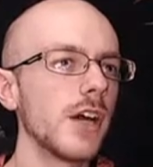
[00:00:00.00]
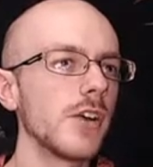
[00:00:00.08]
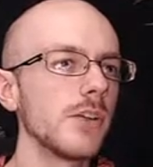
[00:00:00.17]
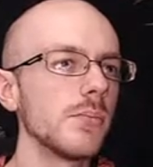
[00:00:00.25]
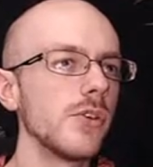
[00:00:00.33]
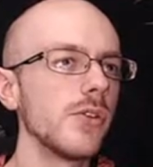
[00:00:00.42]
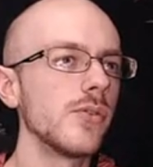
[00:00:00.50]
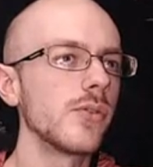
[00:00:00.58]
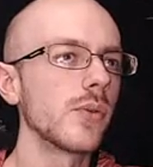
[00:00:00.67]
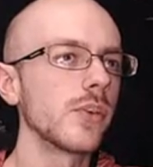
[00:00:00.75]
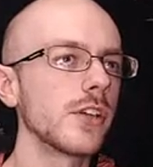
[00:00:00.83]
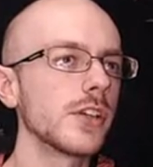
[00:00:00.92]
down and move,
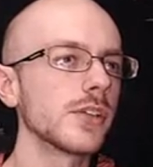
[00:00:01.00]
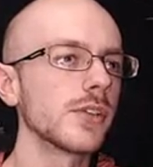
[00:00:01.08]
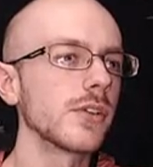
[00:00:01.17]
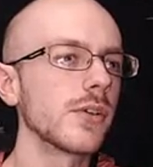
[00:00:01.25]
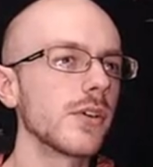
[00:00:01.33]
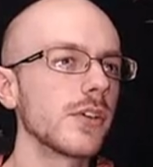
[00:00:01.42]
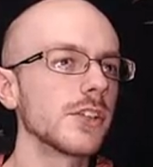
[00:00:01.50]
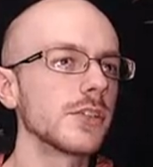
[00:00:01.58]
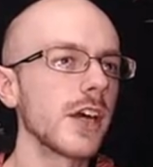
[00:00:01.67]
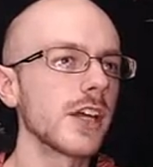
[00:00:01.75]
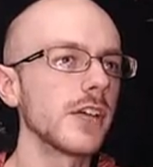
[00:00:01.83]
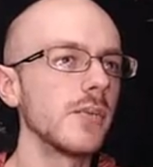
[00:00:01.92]
or we're going to turn the corner and
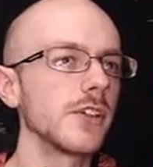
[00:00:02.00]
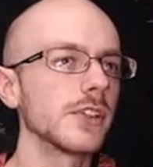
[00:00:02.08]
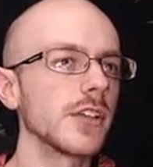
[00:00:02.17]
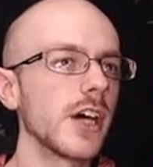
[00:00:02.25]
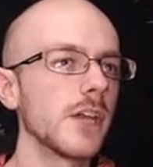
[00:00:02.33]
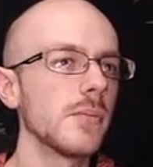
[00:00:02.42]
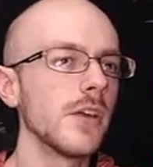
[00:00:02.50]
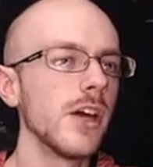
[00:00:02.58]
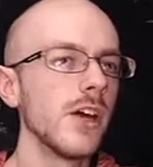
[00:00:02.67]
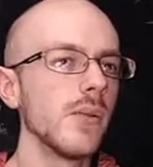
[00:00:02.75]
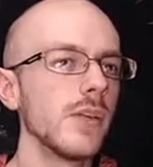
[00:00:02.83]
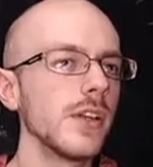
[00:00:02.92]
smack him one time.
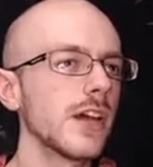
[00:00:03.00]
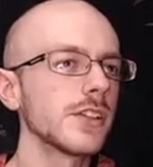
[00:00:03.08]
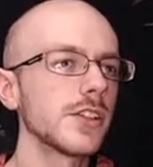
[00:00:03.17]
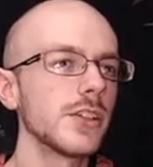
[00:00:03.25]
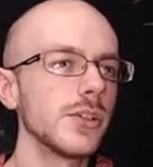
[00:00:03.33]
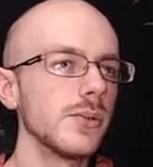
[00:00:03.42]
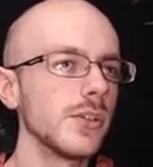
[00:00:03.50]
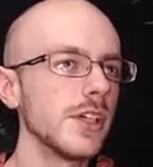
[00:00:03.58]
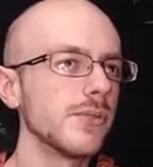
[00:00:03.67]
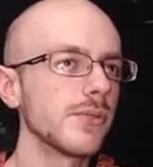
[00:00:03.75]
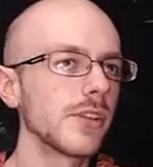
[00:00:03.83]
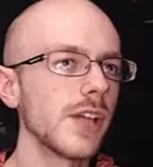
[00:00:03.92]
We lost a
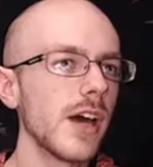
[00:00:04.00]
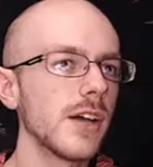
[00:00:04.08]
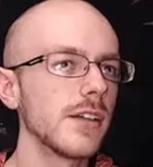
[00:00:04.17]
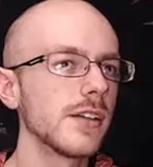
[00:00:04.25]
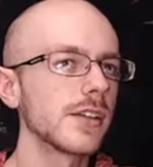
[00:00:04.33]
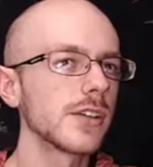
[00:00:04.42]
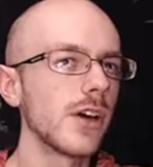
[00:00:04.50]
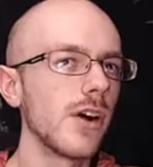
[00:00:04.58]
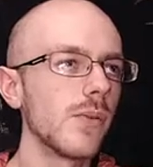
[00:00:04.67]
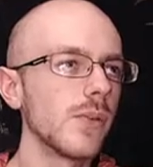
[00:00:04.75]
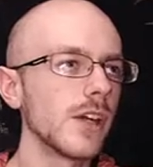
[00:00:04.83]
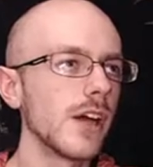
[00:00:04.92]
two-key for that. That's
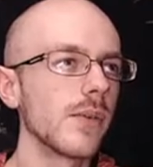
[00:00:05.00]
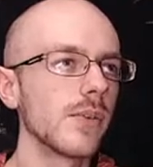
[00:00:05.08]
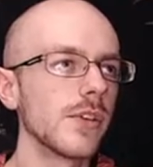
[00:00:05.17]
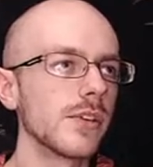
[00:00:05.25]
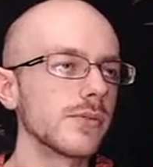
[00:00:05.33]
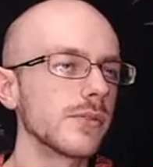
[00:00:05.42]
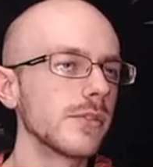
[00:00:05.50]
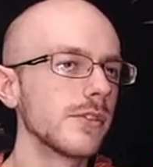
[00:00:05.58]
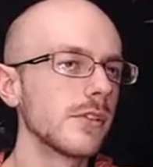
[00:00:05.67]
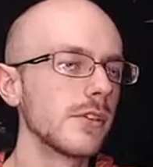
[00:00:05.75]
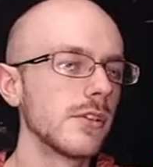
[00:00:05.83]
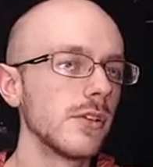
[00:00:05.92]
all we got rid of.
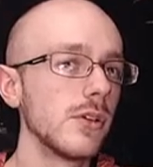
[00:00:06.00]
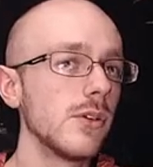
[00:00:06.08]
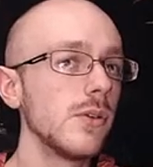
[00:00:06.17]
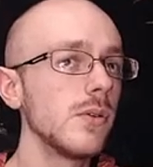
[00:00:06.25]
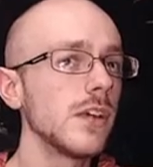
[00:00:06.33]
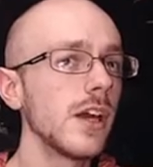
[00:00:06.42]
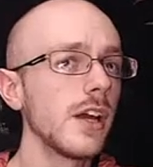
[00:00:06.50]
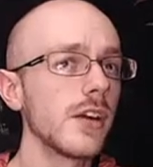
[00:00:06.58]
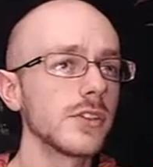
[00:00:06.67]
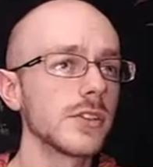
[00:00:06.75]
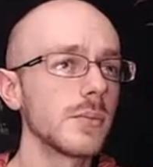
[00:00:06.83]
Who cares